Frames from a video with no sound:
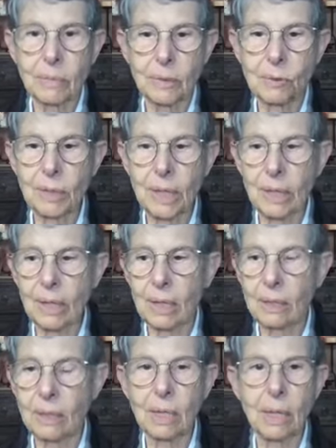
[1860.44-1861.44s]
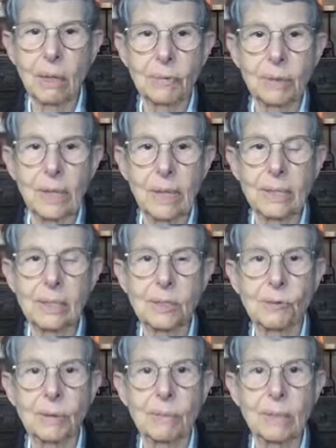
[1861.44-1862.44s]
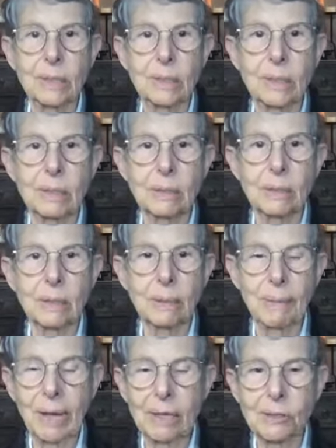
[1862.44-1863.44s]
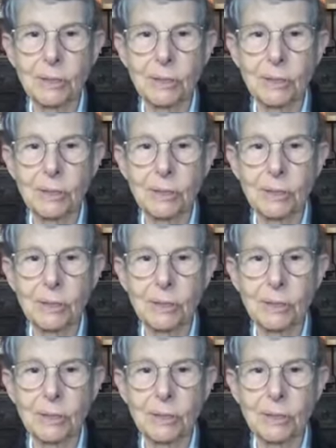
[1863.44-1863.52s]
okay, I'll relay this to him and get back to